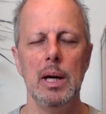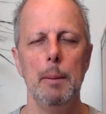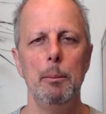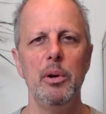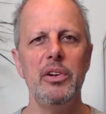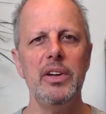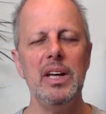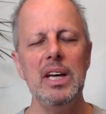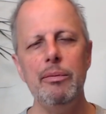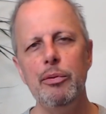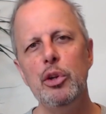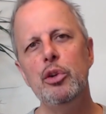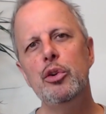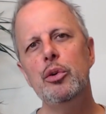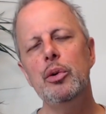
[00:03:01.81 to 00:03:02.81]
But if
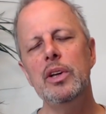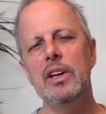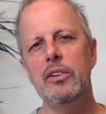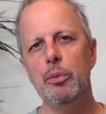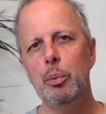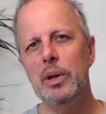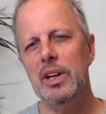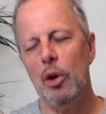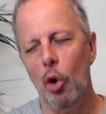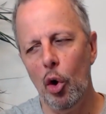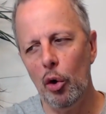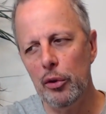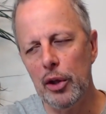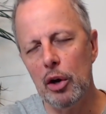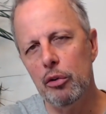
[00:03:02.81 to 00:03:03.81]
you do this with
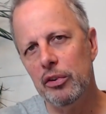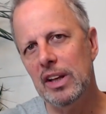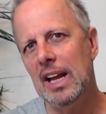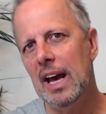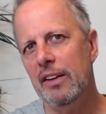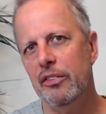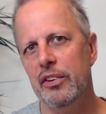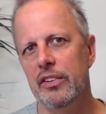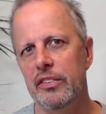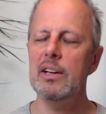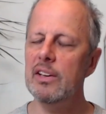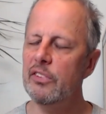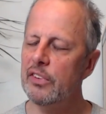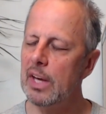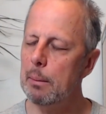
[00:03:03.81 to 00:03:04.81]
all those lessons,
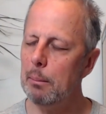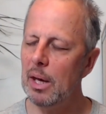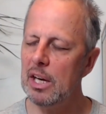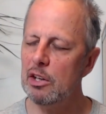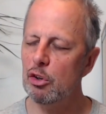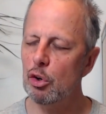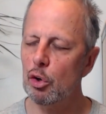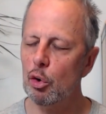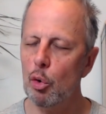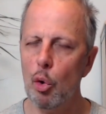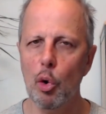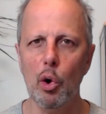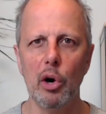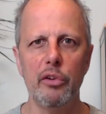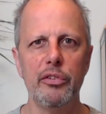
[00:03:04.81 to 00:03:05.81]
this can make your
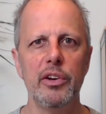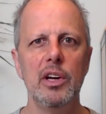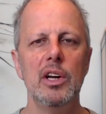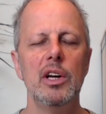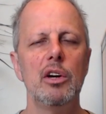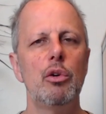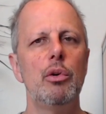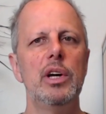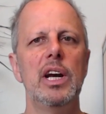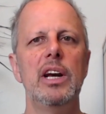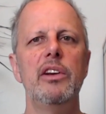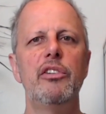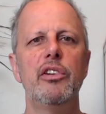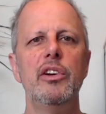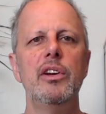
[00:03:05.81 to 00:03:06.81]
course
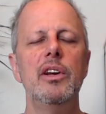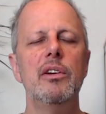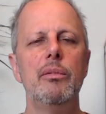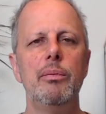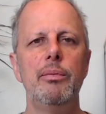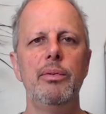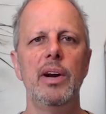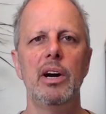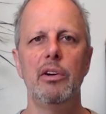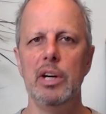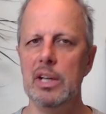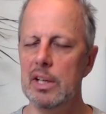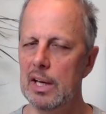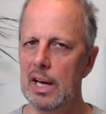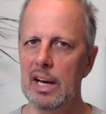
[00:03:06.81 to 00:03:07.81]
creation
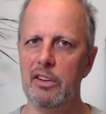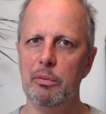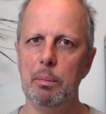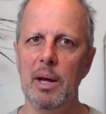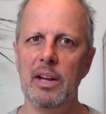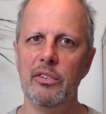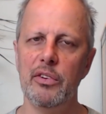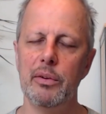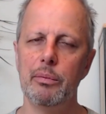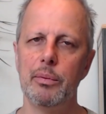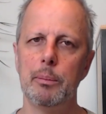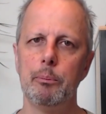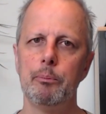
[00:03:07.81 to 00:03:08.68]
very expensive.